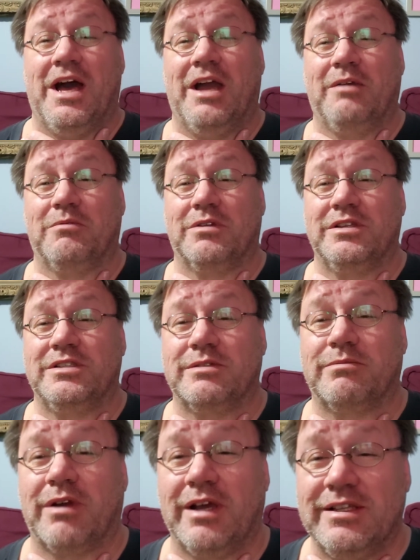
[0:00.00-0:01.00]
I'm really
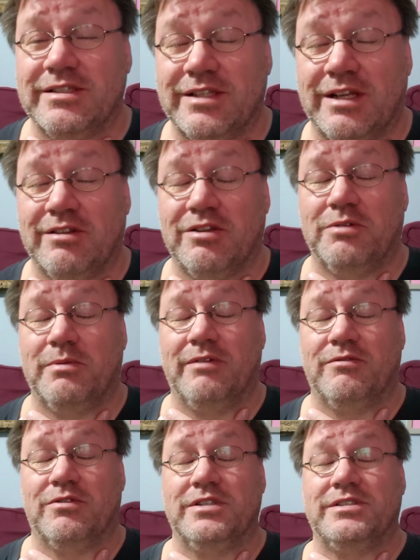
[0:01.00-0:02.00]
surprised at how low my
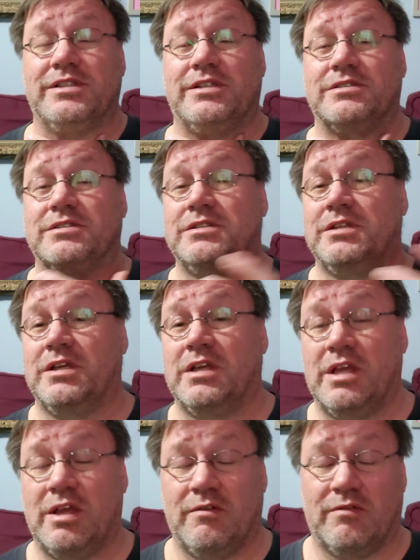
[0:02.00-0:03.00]
voice sounds.
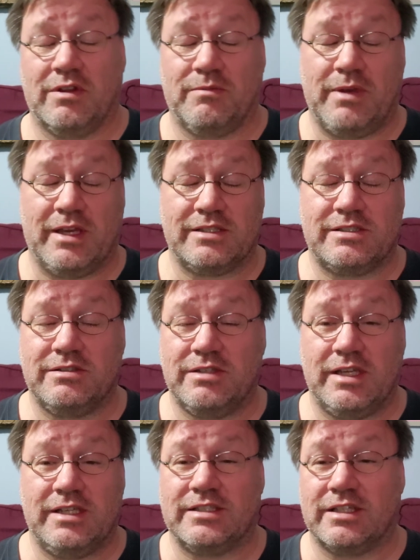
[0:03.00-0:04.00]
For the past 2
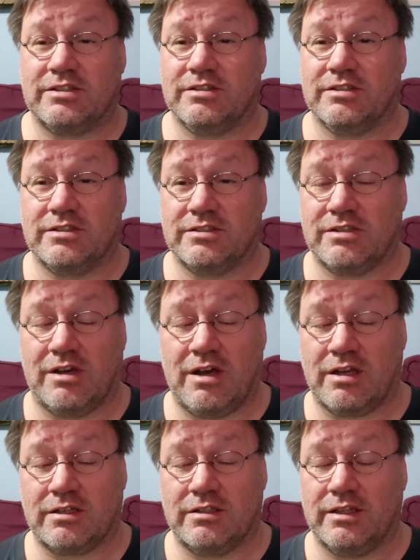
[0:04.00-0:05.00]
days, I couldn't
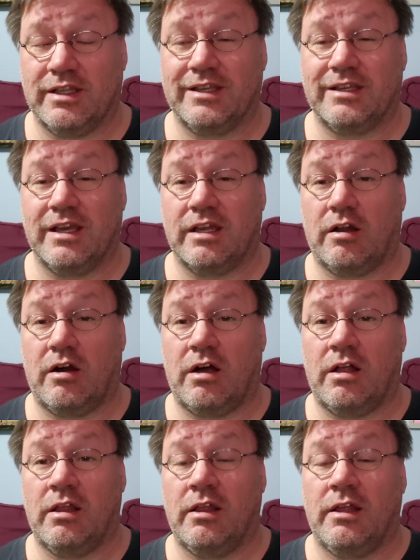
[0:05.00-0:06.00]
talk like at
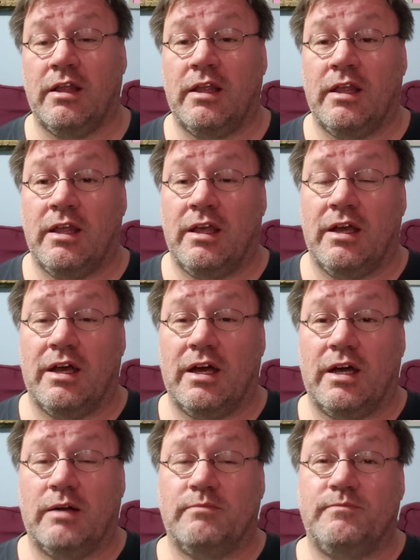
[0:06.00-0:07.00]
all.
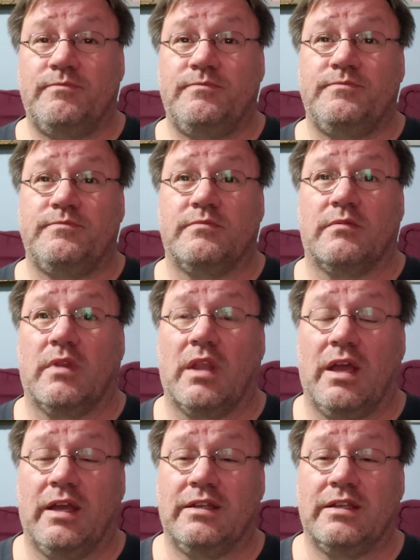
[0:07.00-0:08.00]
Um,
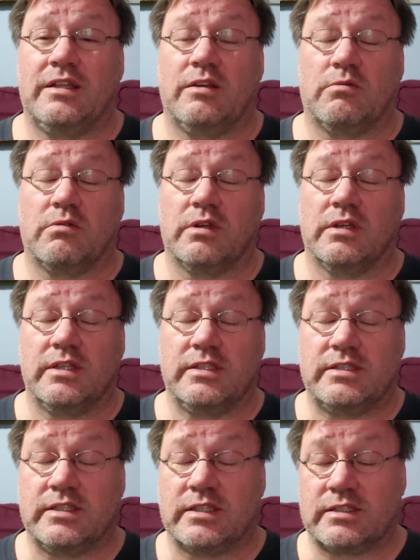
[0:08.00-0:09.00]
I did get really
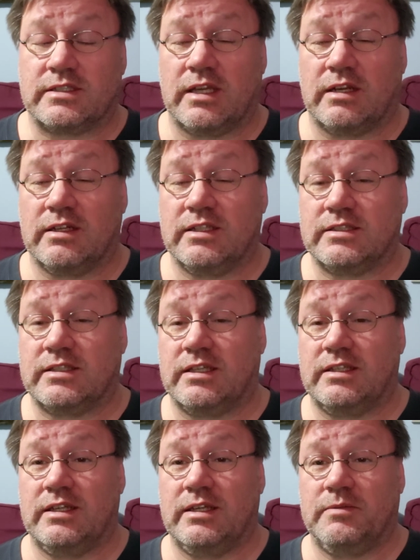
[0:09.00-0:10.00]
sick Saturday and
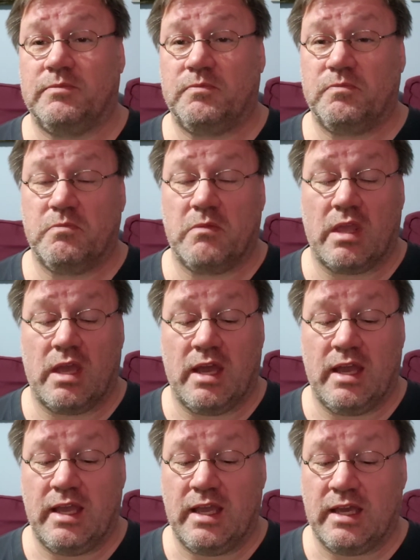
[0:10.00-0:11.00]
Sunday.
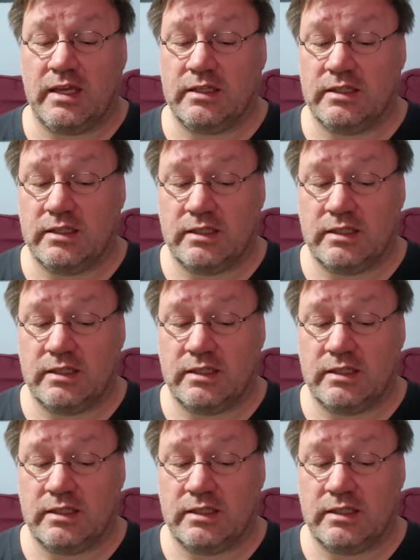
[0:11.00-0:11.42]
I had.